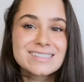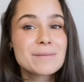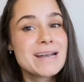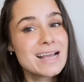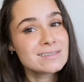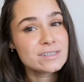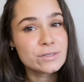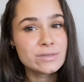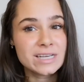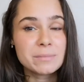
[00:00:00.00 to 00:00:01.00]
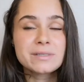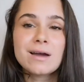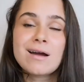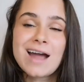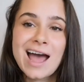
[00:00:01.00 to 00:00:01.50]
So my next two tips
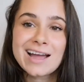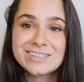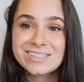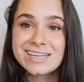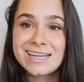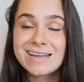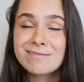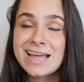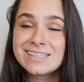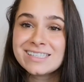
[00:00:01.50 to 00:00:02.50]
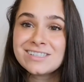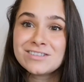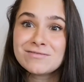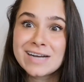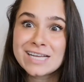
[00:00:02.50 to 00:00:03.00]
are actually in
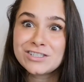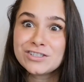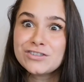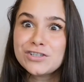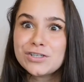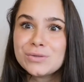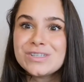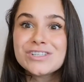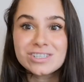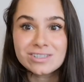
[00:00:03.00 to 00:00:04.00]
relation to your